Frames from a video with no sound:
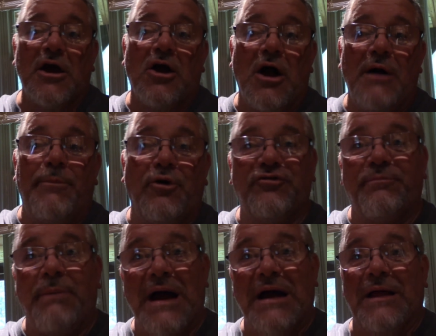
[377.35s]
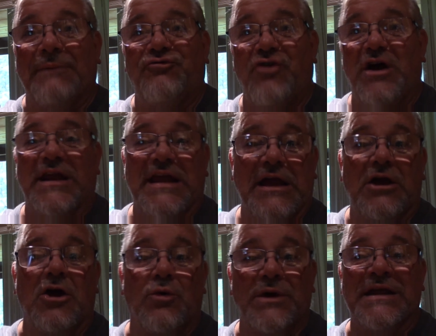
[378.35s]
compost pile I'm trying to get
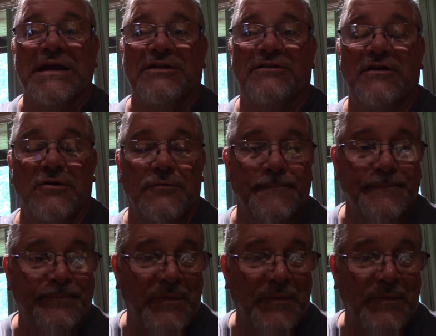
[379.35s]
going again too.